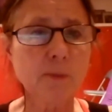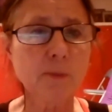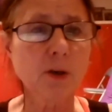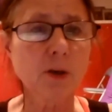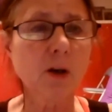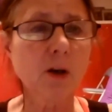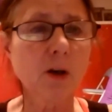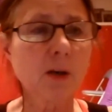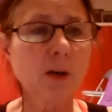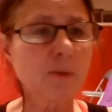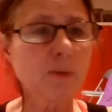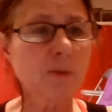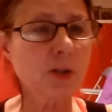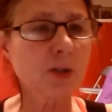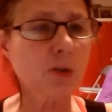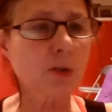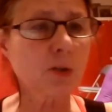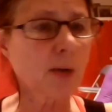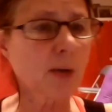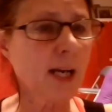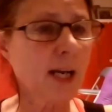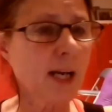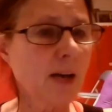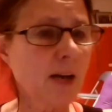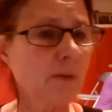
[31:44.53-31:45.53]
your arms
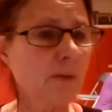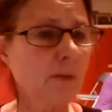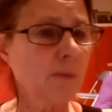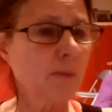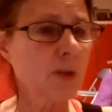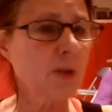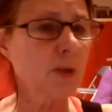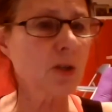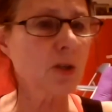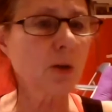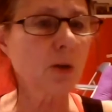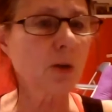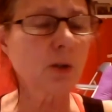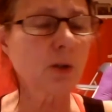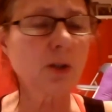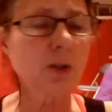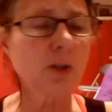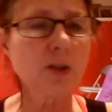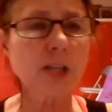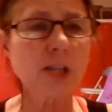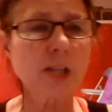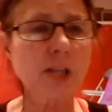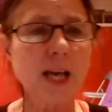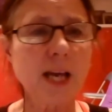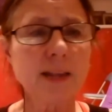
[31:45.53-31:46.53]
straight out from the shoulders,